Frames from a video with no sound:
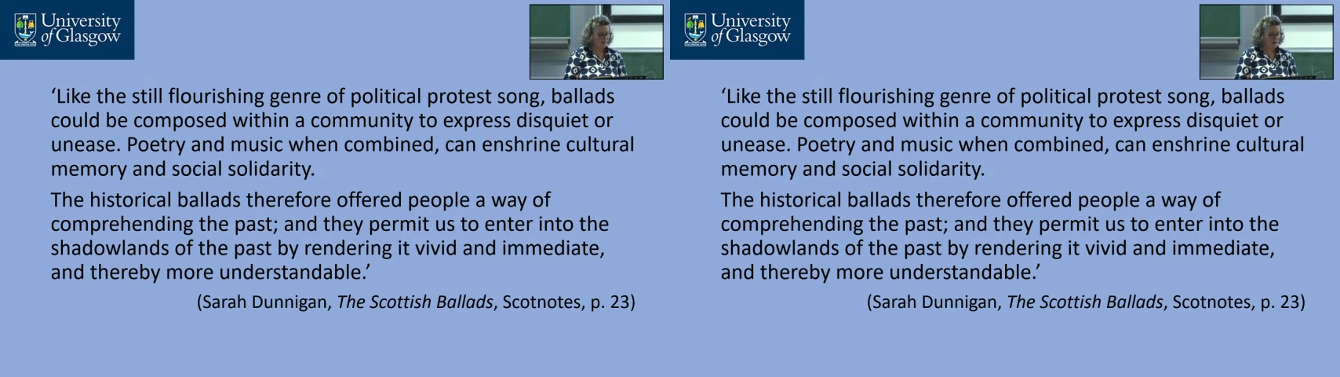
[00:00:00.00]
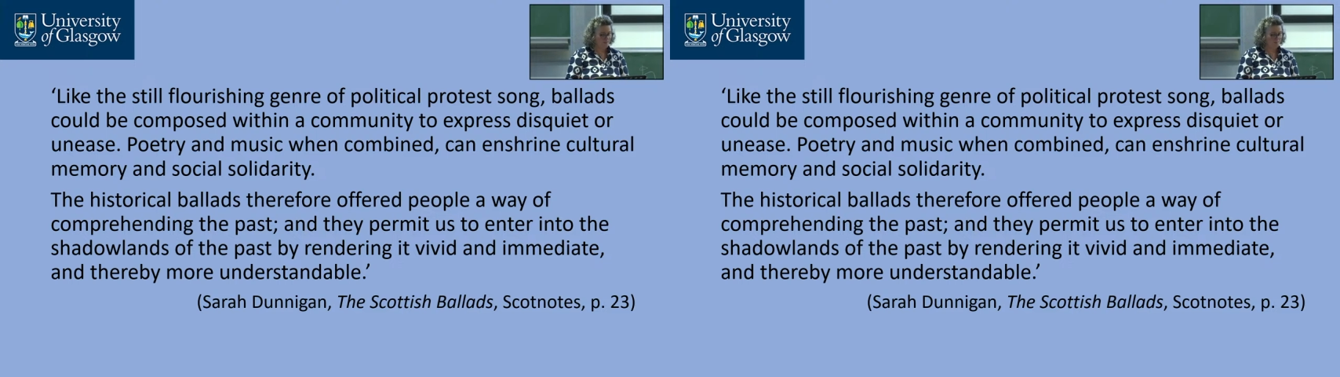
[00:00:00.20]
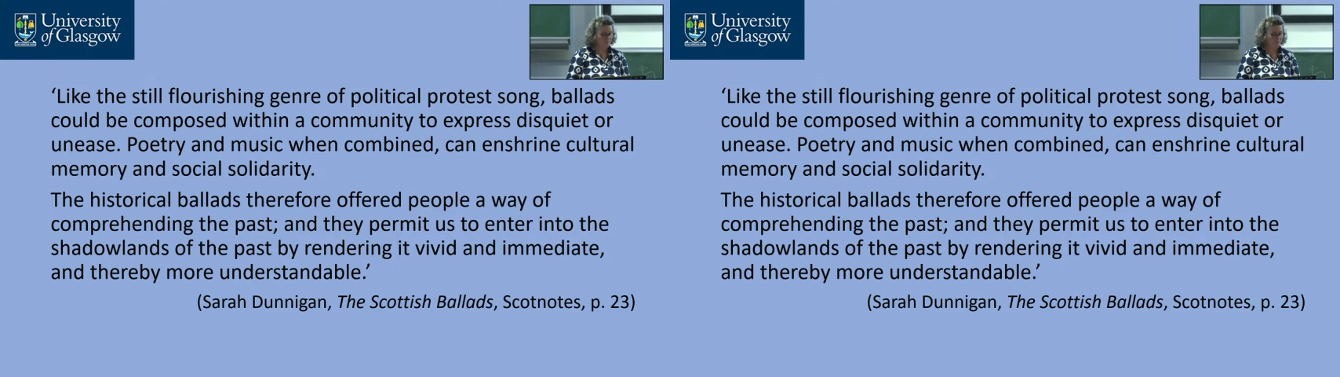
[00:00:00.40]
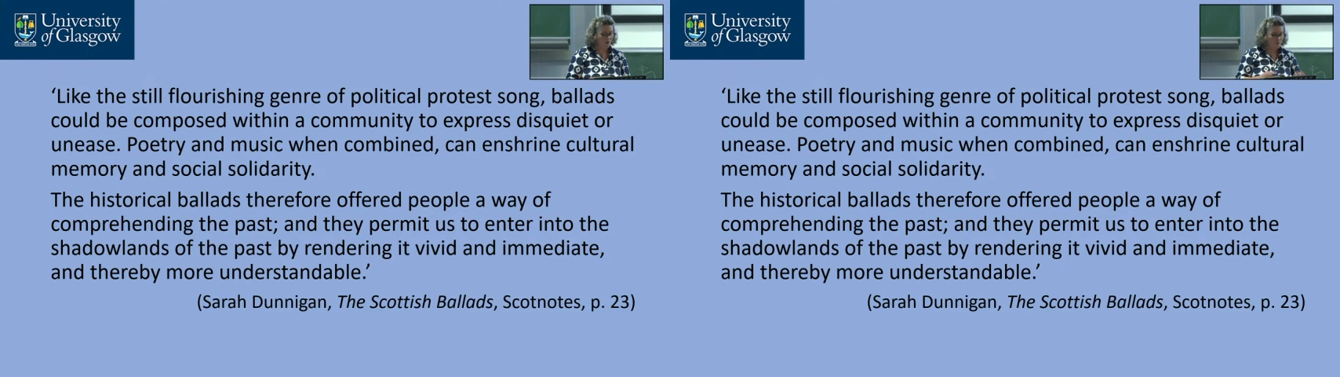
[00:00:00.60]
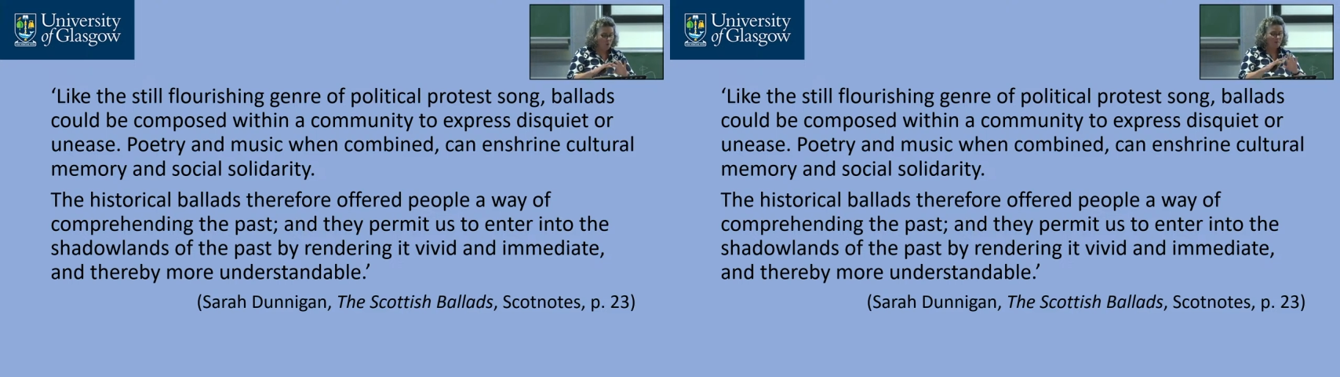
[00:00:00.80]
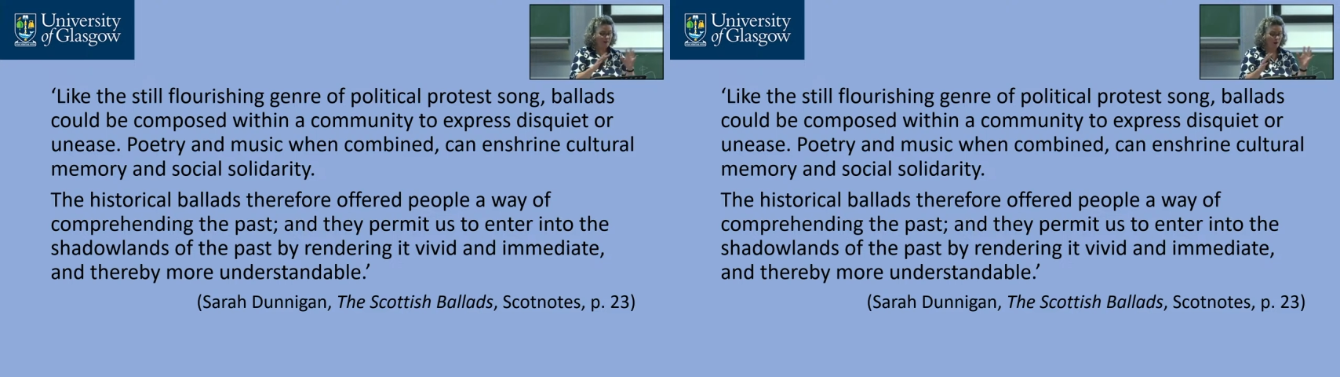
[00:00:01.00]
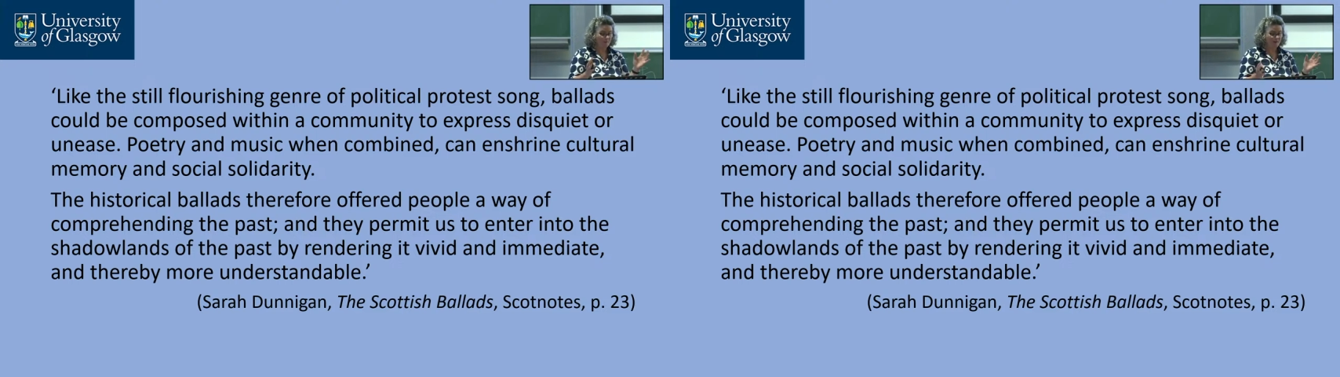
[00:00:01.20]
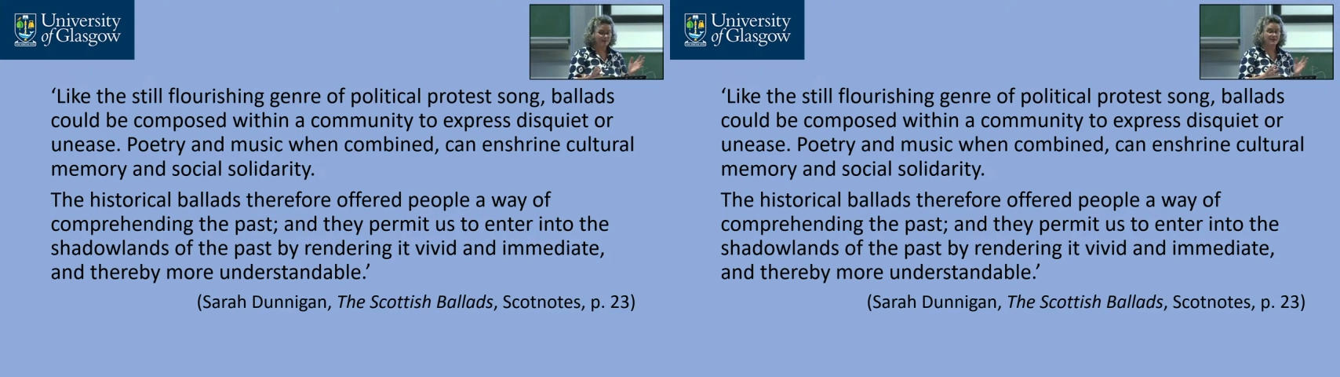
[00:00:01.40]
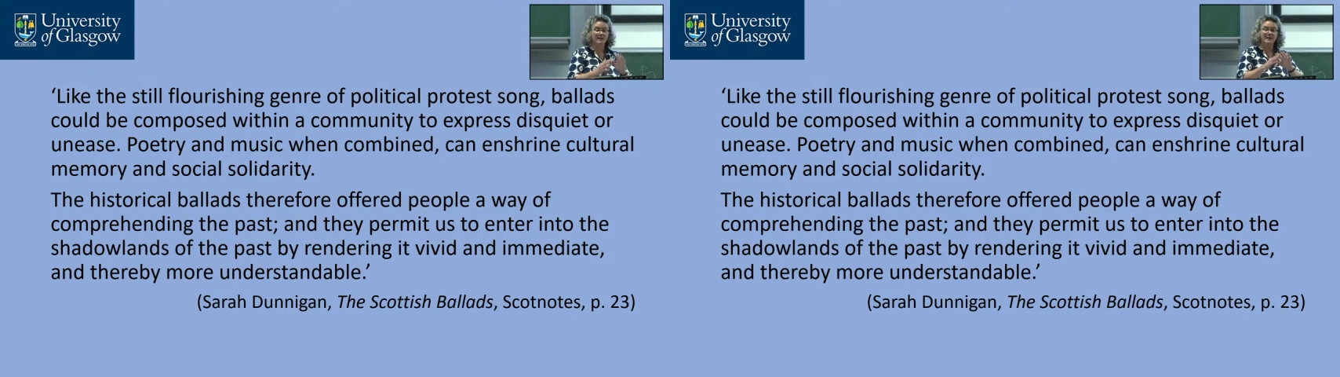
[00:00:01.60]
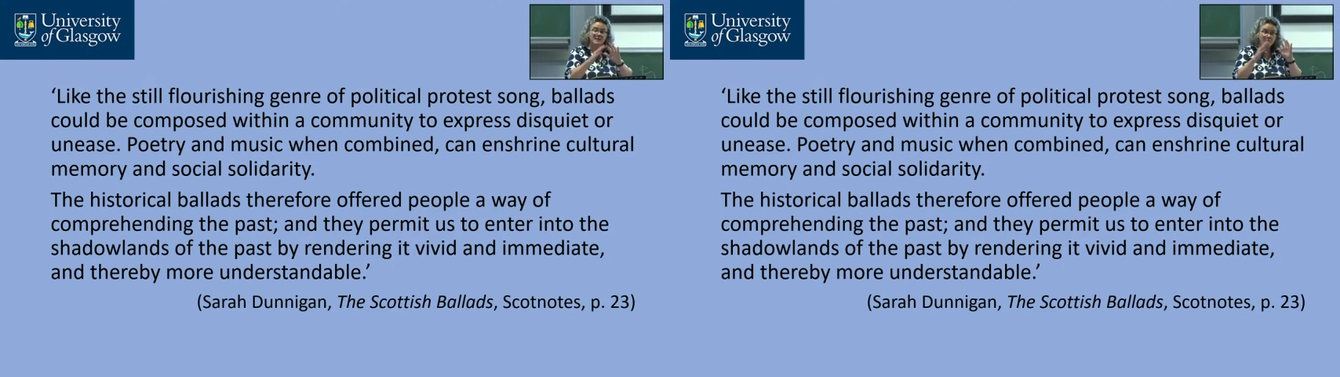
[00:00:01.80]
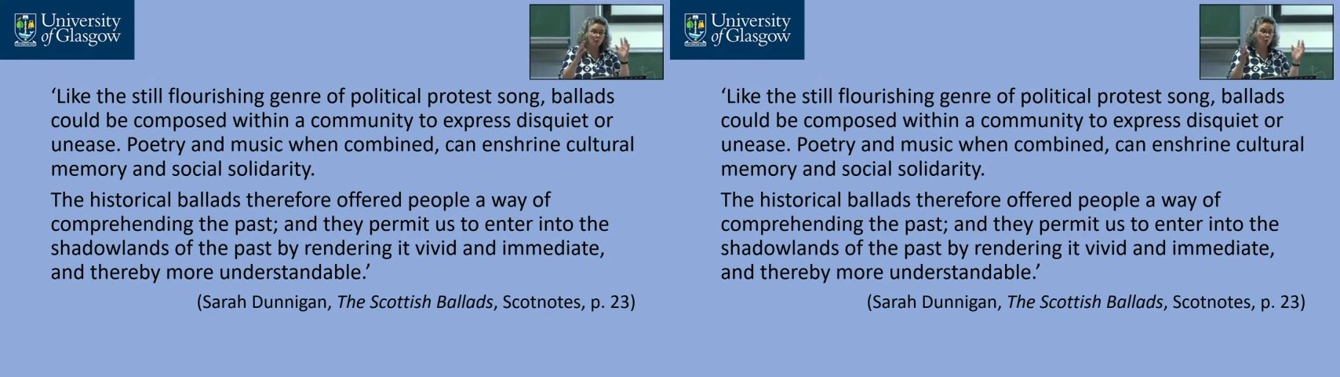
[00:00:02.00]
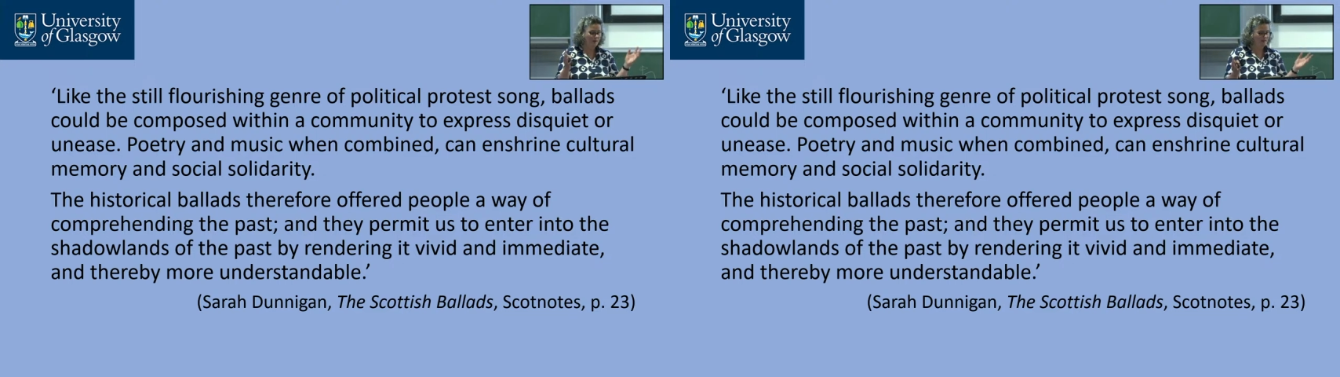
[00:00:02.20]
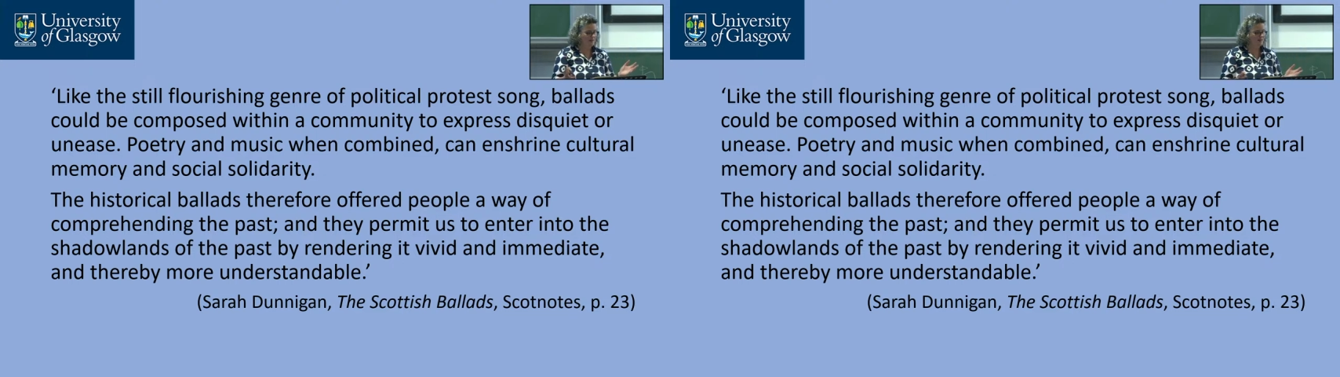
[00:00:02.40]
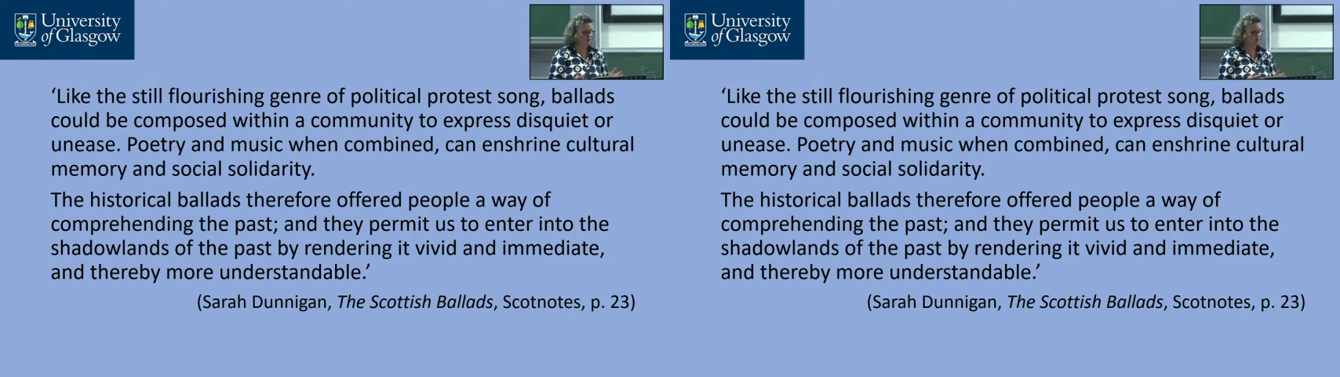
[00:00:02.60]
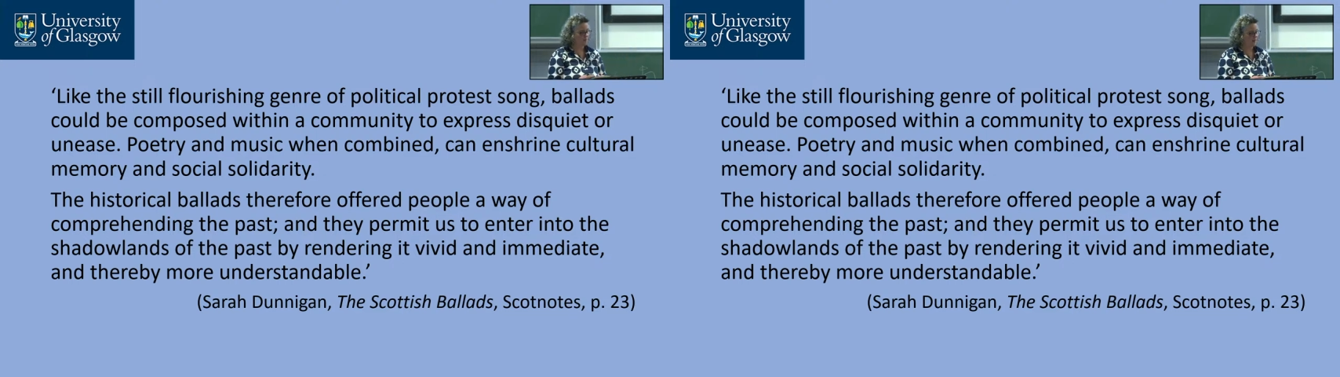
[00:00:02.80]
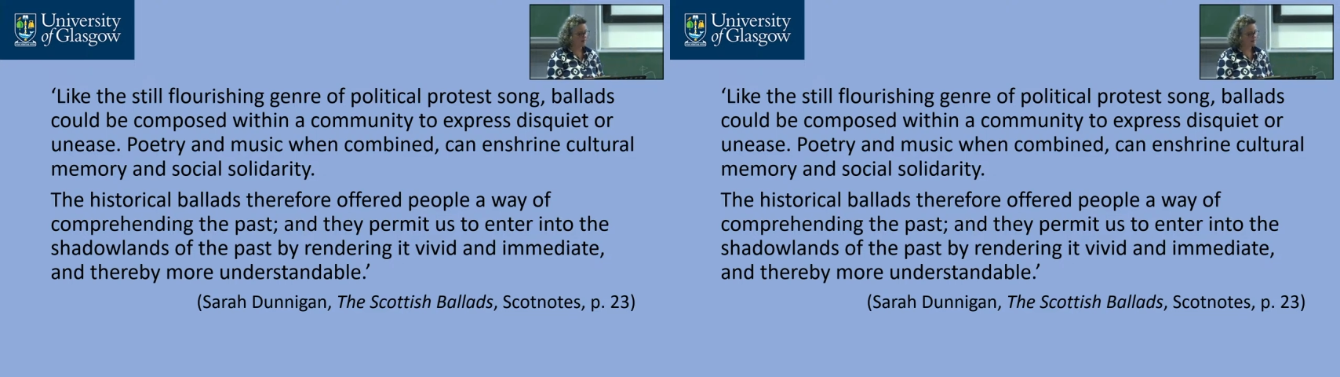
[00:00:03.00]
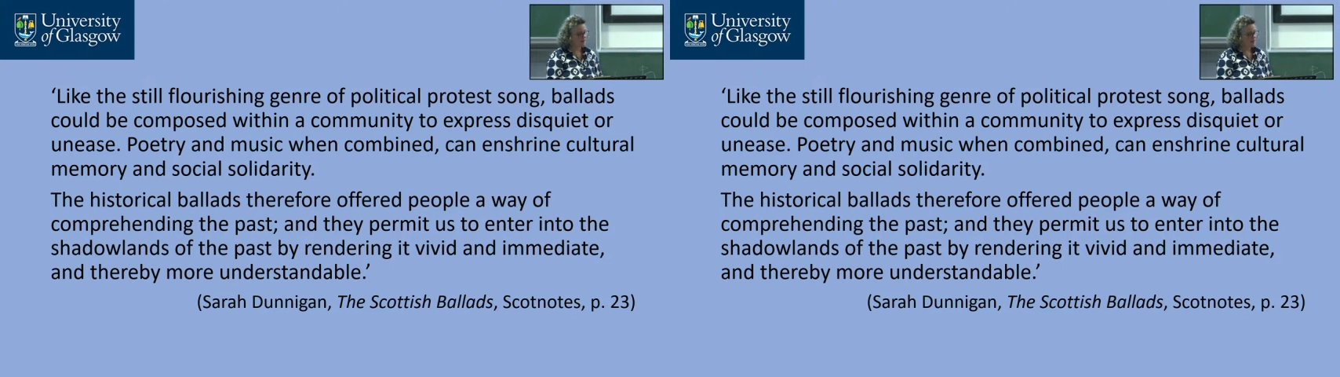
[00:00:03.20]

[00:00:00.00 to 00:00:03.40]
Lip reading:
No face is visible, so there are no lips to read.